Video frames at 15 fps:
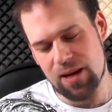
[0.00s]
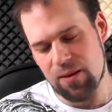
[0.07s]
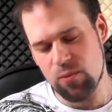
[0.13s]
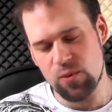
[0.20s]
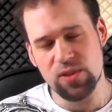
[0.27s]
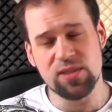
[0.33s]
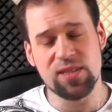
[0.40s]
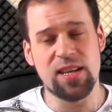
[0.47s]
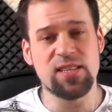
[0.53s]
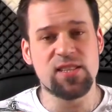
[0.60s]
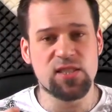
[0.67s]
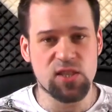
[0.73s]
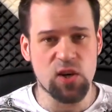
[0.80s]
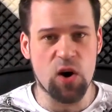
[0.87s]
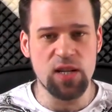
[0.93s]
I would say
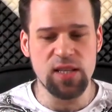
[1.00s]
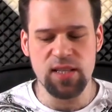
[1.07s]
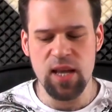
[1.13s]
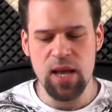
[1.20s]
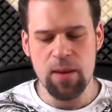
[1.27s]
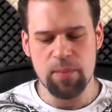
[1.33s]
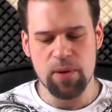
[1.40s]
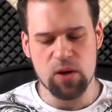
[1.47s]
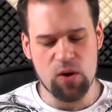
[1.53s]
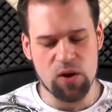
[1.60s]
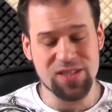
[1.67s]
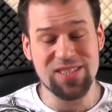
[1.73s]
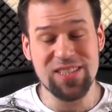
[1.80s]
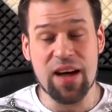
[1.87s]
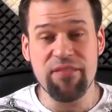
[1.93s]
solid
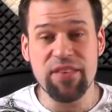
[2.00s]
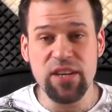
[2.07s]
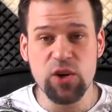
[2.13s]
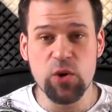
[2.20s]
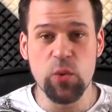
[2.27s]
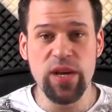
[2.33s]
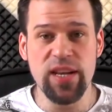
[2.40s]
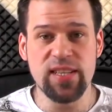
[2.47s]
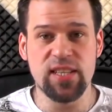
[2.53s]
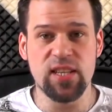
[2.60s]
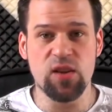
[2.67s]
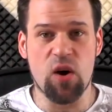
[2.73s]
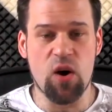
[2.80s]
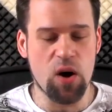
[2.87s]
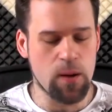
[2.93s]
because nothing creaks
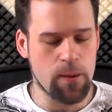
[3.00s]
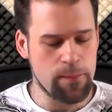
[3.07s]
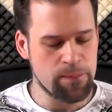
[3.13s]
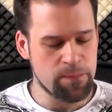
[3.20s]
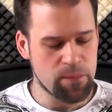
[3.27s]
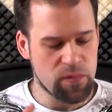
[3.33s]
at all